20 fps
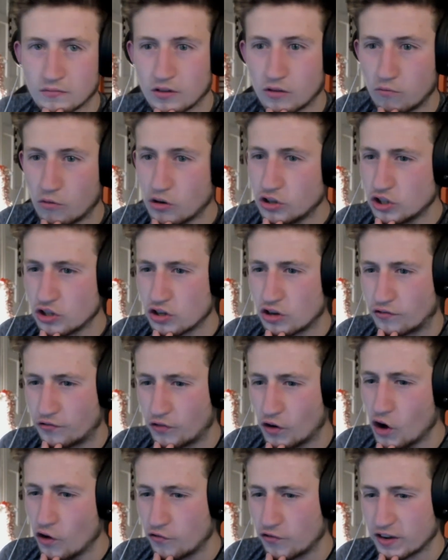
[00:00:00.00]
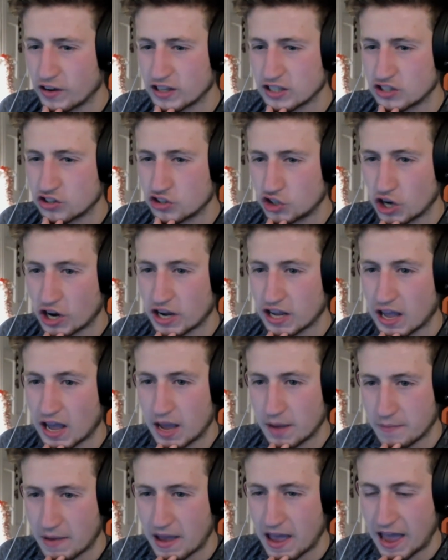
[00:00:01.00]
What are your forfeits,
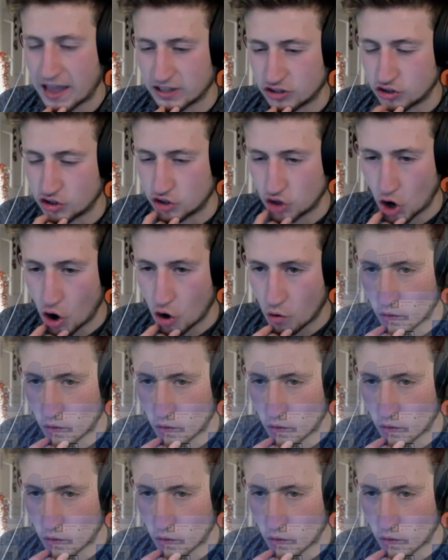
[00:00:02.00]
JMX Joe?